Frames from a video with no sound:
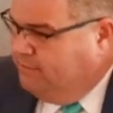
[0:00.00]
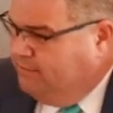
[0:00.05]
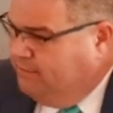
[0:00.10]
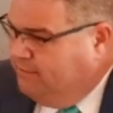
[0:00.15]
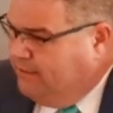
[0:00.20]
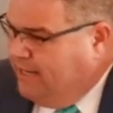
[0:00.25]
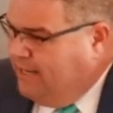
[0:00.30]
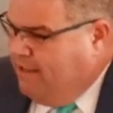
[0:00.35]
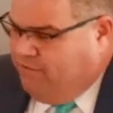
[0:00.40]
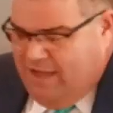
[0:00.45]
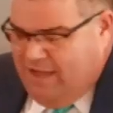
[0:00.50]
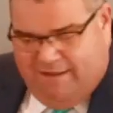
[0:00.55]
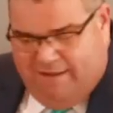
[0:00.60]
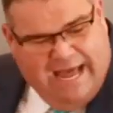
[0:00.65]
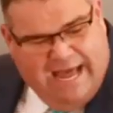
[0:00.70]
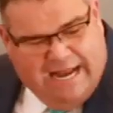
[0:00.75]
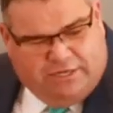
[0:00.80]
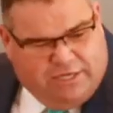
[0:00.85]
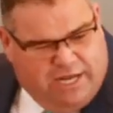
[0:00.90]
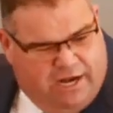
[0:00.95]
I think
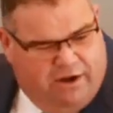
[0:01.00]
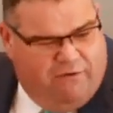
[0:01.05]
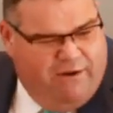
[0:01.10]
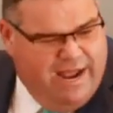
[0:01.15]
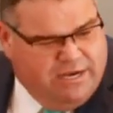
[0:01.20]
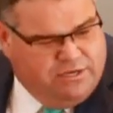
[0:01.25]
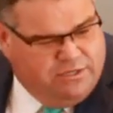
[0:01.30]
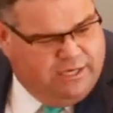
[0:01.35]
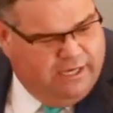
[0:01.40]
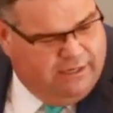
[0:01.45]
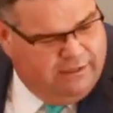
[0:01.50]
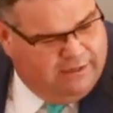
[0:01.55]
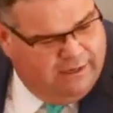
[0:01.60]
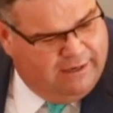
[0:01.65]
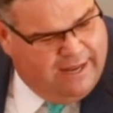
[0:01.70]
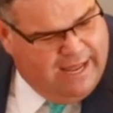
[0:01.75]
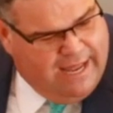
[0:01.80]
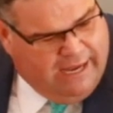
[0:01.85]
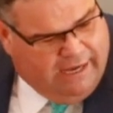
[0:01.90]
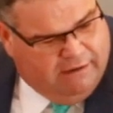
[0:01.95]
that's interesting
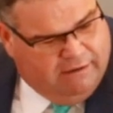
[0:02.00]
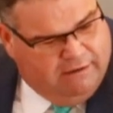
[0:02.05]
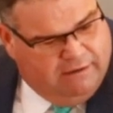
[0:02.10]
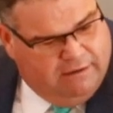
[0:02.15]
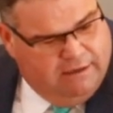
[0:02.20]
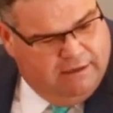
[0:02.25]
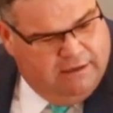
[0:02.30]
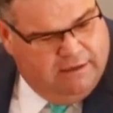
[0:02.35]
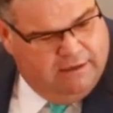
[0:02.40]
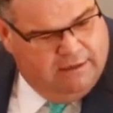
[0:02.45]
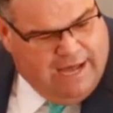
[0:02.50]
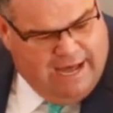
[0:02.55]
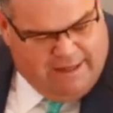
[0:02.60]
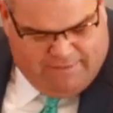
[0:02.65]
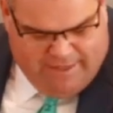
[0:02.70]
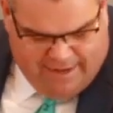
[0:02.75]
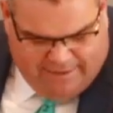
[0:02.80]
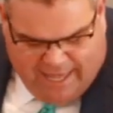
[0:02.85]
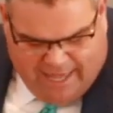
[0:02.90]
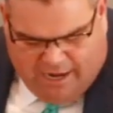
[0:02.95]
today. I think
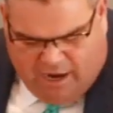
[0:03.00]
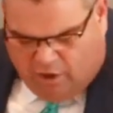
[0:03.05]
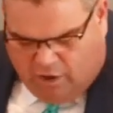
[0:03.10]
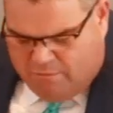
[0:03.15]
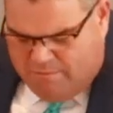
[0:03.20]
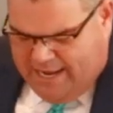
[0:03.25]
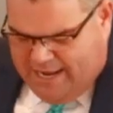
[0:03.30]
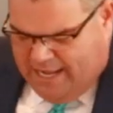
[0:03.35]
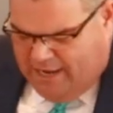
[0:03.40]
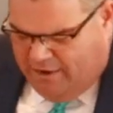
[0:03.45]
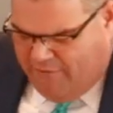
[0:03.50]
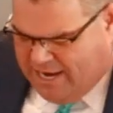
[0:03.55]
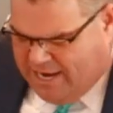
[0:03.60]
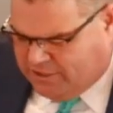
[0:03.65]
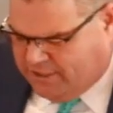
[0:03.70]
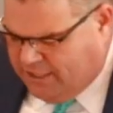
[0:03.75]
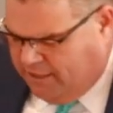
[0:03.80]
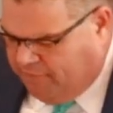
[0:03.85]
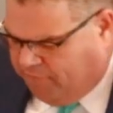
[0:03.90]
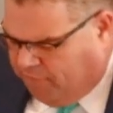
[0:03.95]
that ought to be
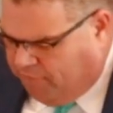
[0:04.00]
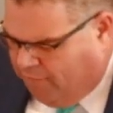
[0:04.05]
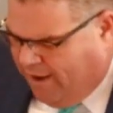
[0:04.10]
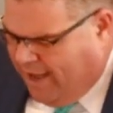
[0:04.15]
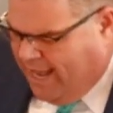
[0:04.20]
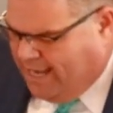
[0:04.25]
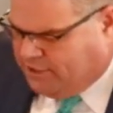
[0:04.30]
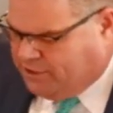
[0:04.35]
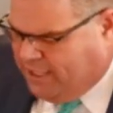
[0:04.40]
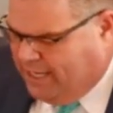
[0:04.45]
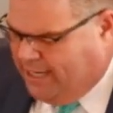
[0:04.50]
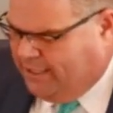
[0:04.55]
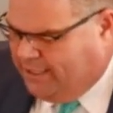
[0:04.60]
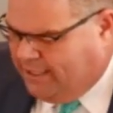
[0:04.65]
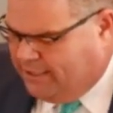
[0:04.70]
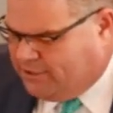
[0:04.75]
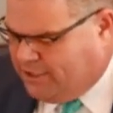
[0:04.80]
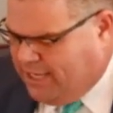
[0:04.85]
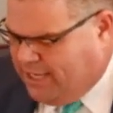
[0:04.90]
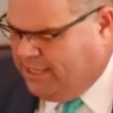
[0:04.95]
interesting for us in the
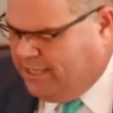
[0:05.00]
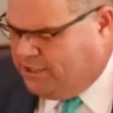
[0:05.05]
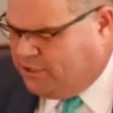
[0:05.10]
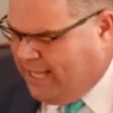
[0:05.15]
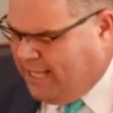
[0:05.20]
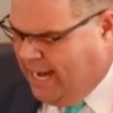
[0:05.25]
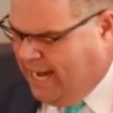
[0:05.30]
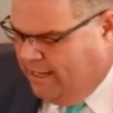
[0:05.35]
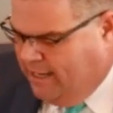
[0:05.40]
sense that,